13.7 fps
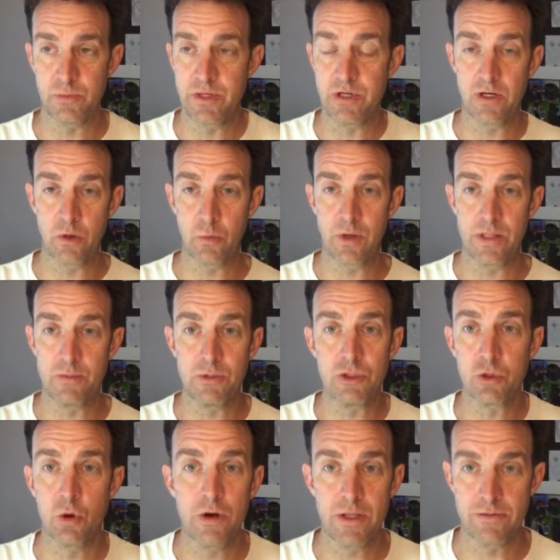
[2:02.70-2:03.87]
mean you're going to win the
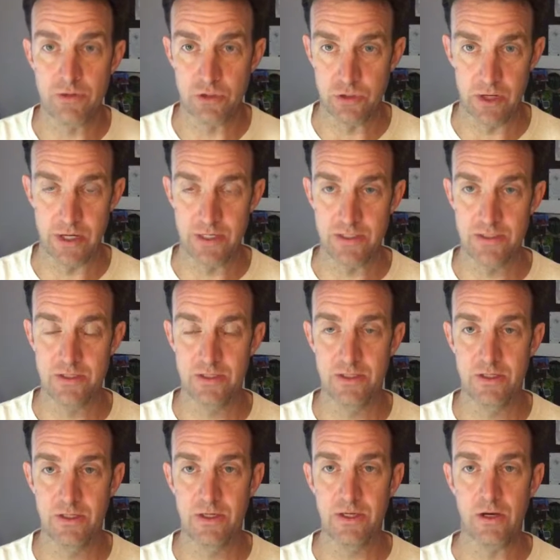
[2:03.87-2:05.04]
majority of your trades.
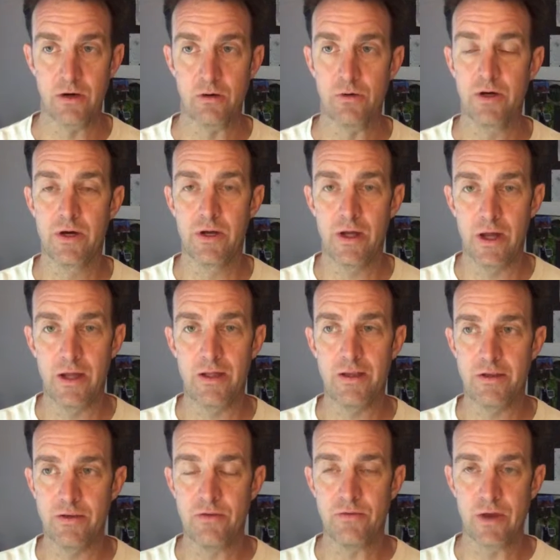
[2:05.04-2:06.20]

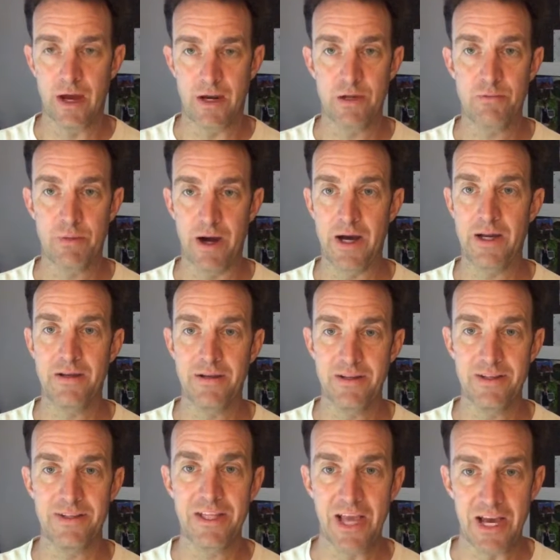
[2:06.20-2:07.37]
You've got to combine
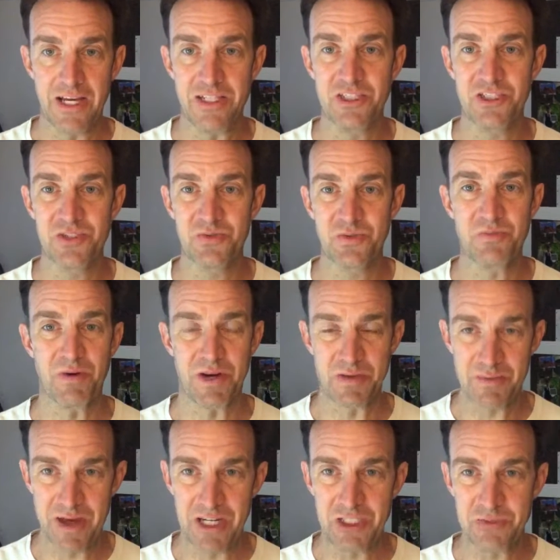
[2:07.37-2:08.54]
the edge with money
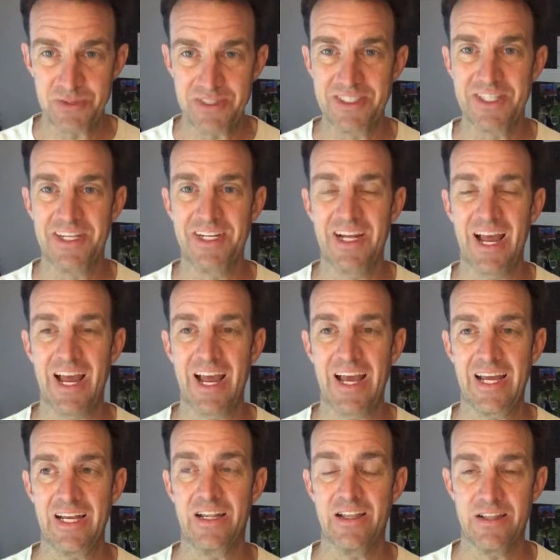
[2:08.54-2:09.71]
management,
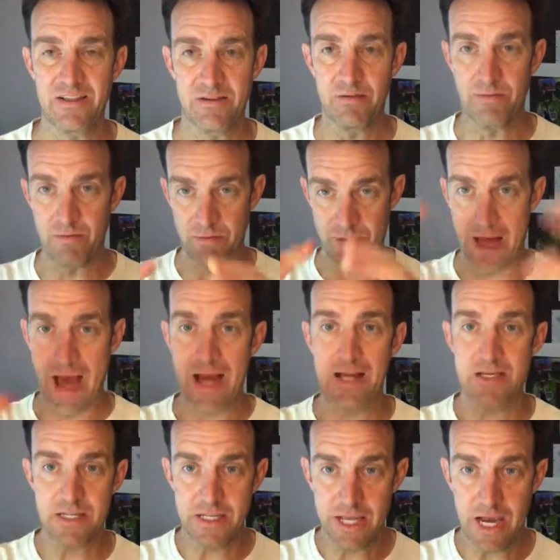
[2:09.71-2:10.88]
and that
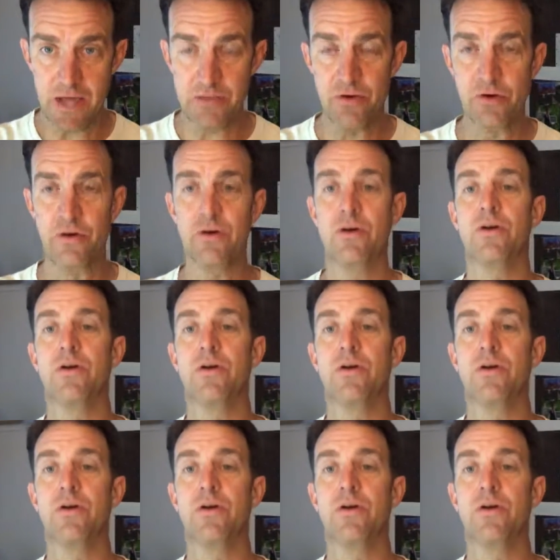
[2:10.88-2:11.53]
together